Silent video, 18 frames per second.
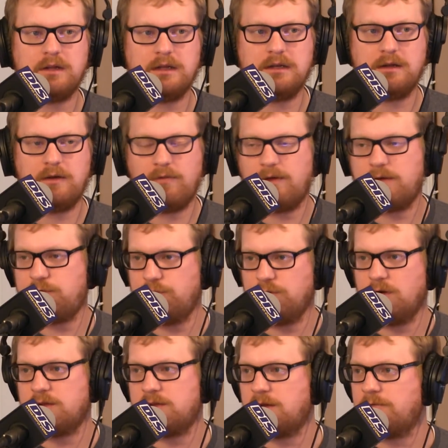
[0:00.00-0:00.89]
and unless
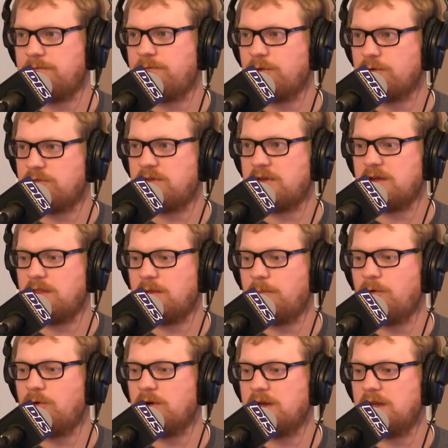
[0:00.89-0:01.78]
you got there first thing in the
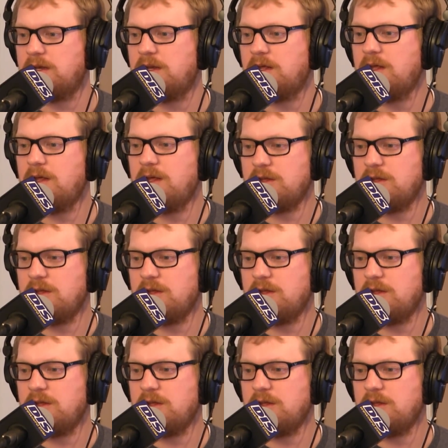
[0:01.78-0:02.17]
morning,